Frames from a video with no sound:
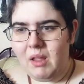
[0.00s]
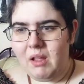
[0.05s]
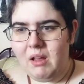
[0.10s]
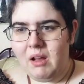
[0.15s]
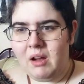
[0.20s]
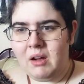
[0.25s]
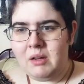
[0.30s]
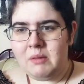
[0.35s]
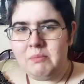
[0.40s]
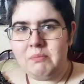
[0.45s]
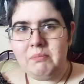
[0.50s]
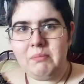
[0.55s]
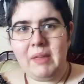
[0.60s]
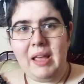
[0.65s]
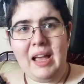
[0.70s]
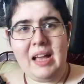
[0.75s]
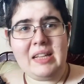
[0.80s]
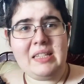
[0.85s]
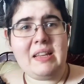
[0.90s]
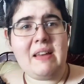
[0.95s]

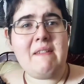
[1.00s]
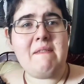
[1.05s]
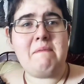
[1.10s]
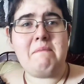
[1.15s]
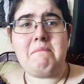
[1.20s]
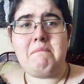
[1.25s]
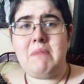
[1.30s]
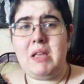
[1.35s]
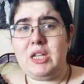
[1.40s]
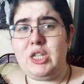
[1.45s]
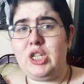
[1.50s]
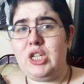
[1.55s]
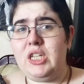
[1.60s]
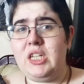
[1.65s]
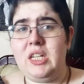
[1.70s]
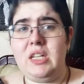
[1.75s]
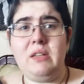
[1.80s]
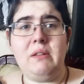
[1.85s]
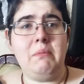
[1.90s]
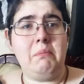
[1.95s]
As I've mentioned
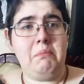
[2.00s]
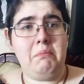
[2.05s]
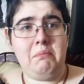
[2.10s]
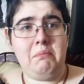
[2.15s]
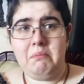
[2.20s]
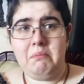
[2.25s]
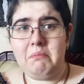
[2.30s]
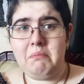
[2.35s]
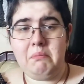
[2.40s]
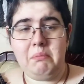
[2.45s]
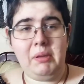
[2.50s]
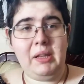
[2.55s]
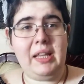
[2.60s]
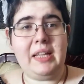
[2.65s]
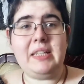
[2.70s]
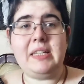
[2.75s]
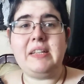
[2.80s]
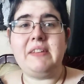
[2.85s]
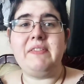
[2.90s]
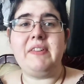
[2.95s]
in
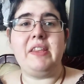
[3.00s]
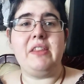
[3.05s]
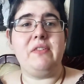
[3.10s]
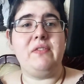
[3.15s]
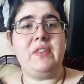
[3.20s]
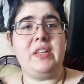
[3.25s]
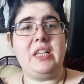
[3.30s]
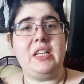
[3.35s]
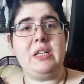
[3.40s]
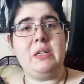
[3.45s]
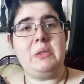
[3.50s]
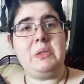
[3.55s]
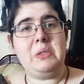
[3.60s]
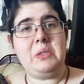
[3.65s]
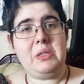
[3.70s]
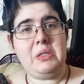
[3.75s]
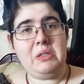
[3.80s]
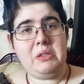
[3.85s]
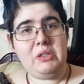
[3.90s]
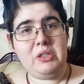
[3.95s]
plenty of other videos,